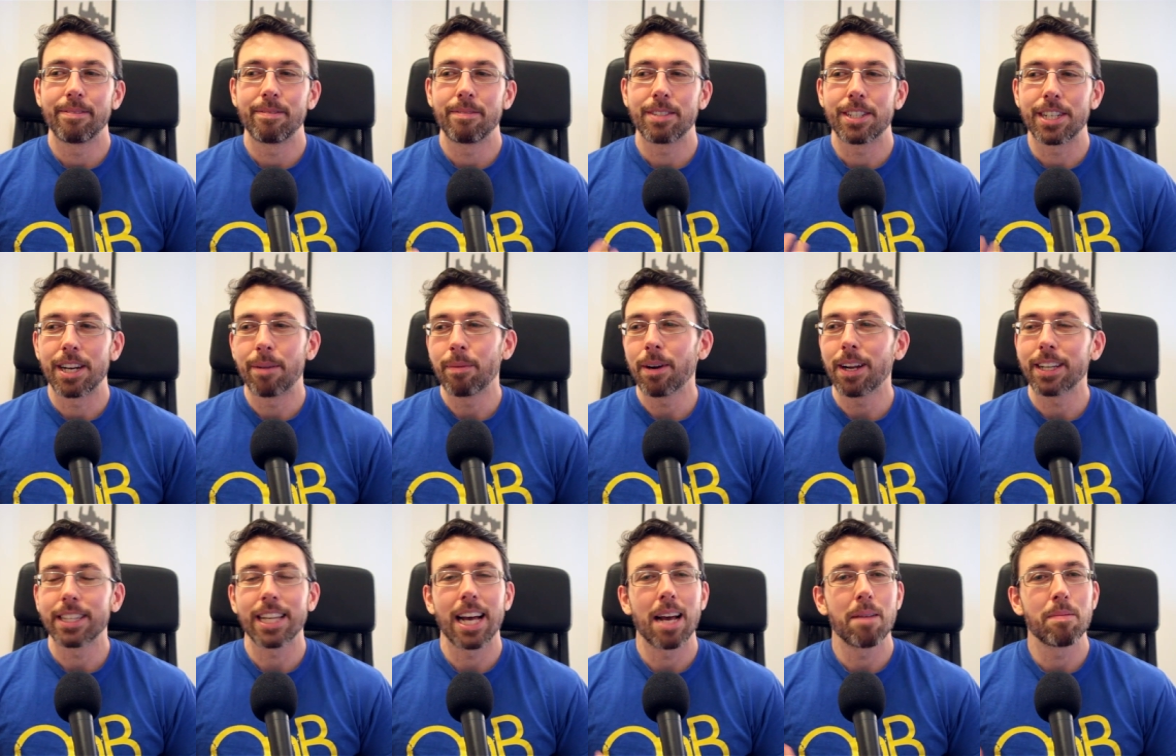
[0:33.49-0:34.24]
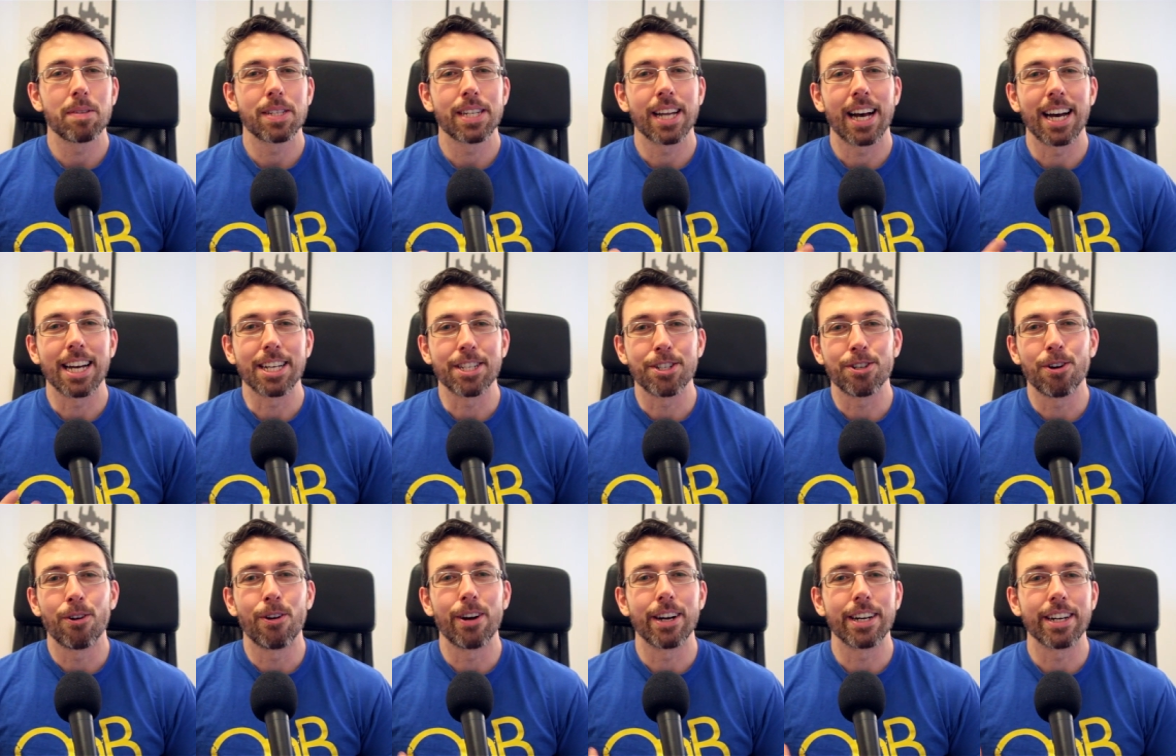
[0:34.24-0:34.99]
several times I
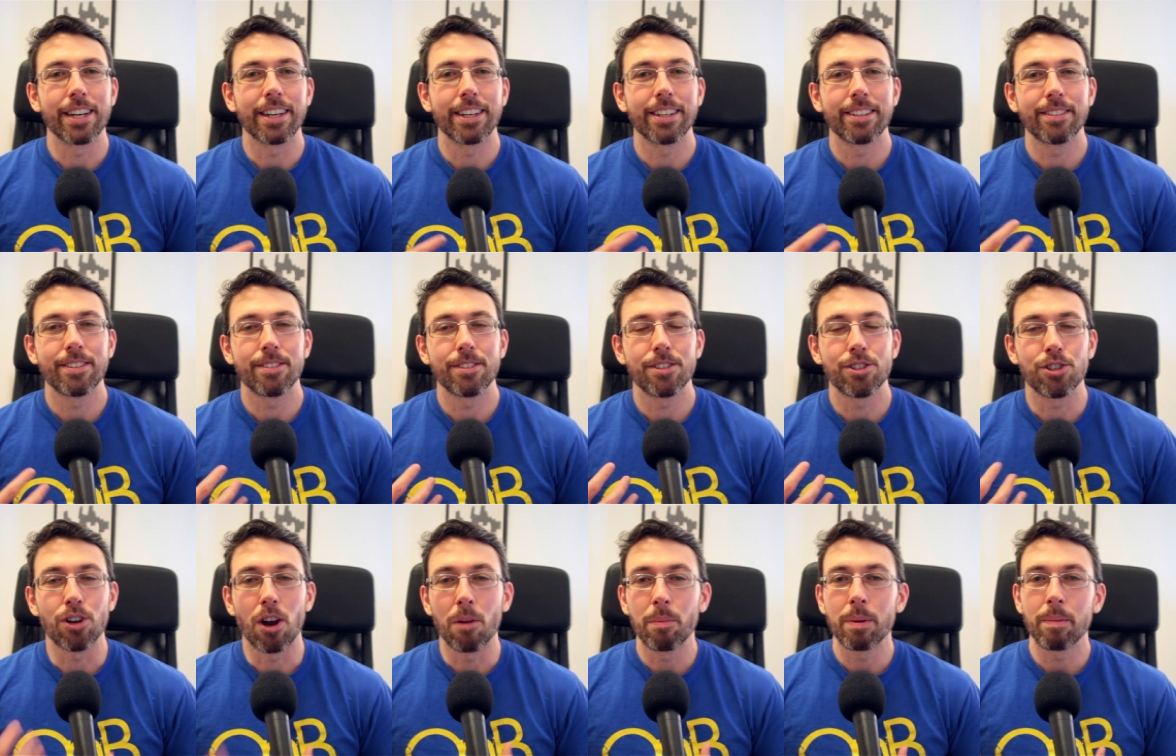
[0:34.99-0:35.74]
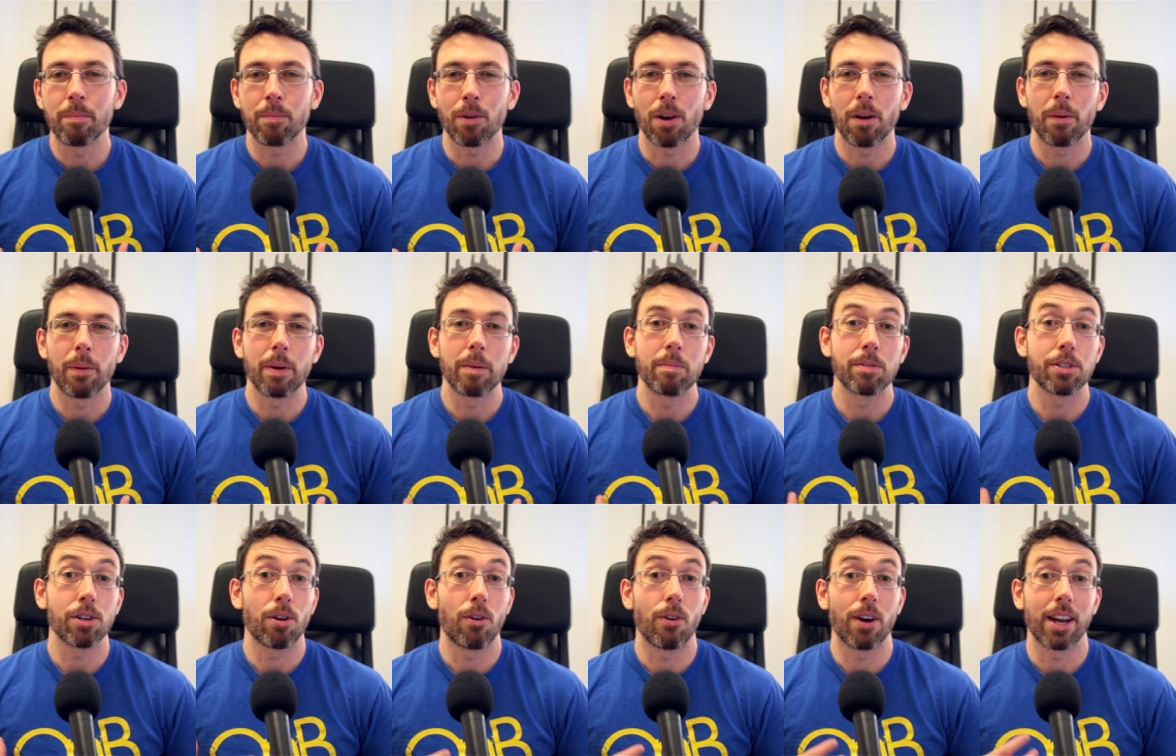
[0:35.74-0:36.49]
saw her solving
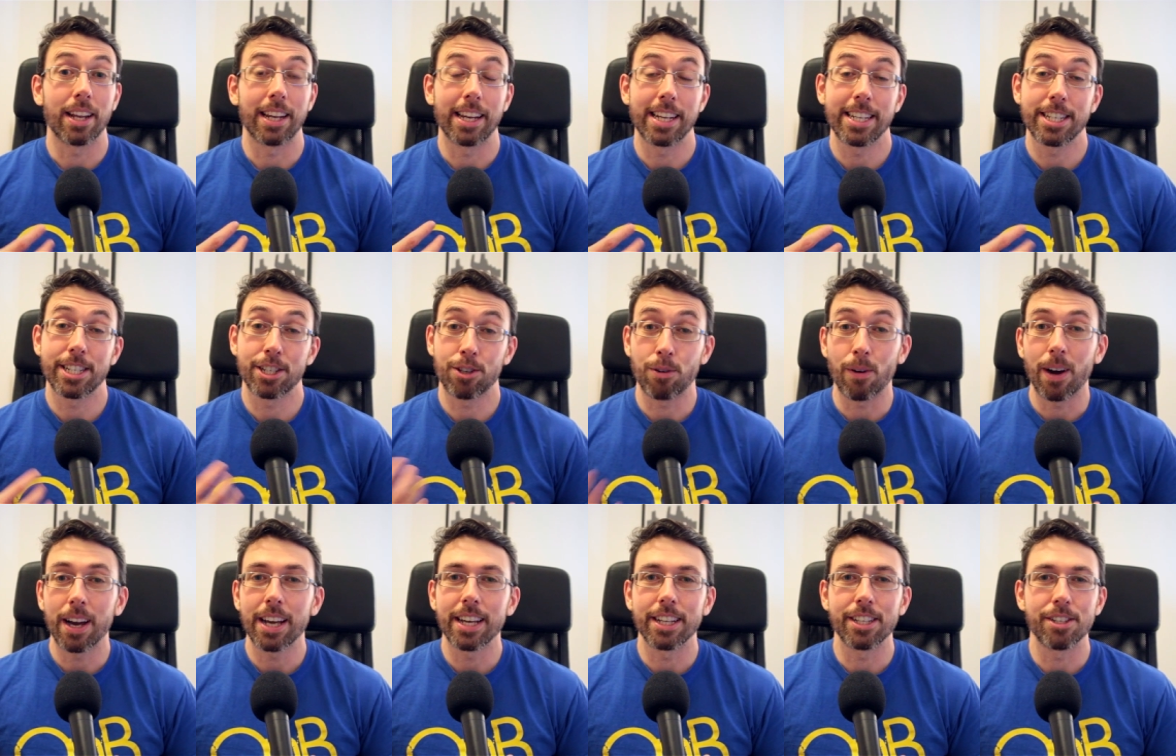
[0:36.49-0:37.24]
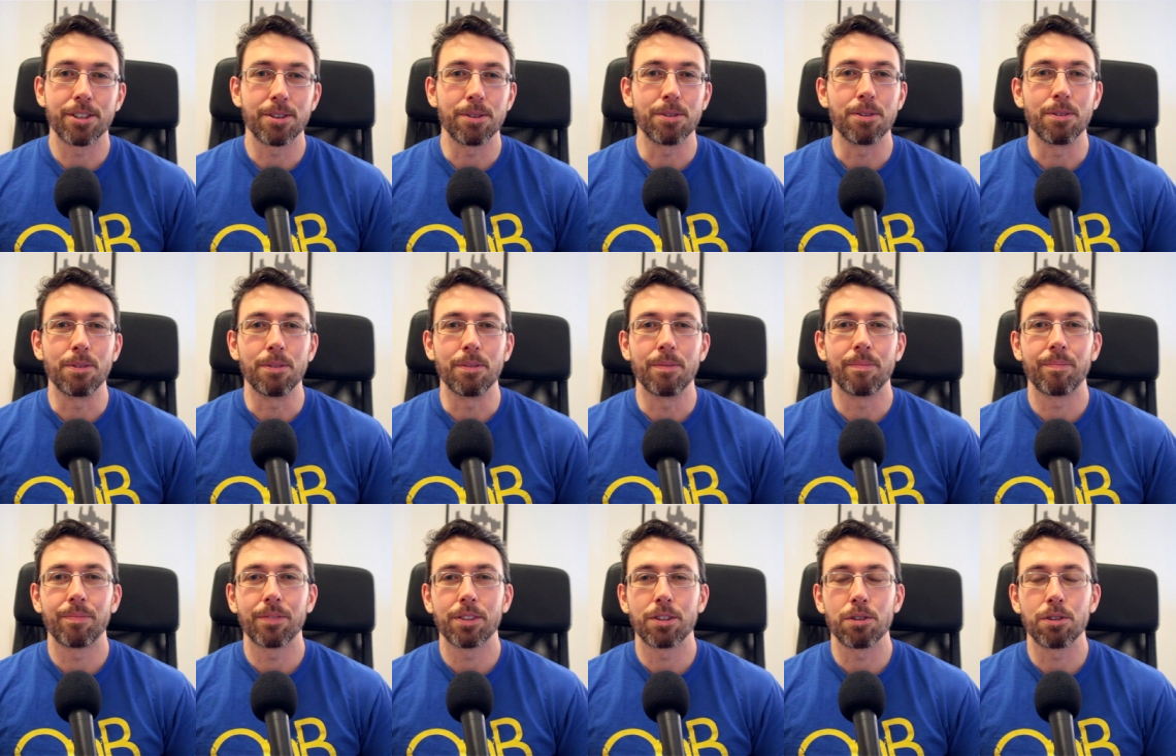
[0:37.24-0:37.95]
problems or at least trying to,